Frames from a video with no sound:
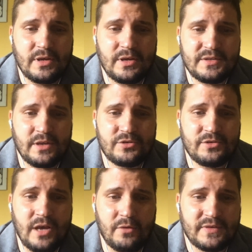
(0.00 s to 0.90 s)
such
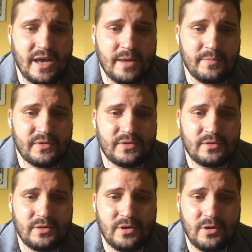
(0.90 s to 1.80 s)
downtimes.
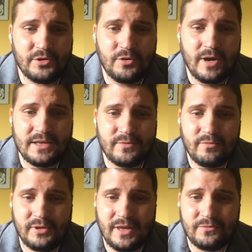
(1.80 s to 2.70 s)
Otherwise, we
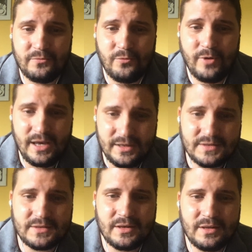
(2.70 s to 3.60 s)
would have
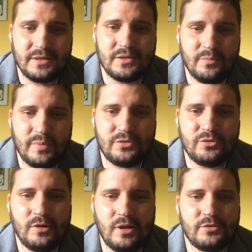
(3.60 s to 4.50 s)
wait a little bit
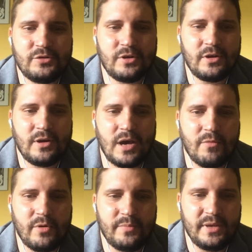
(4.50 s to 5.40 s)
to launch
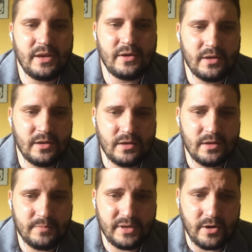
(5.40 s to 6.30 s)
our
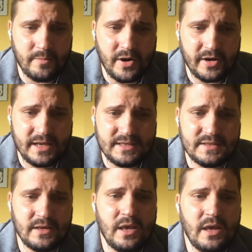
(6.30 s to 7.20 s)
bigger markets.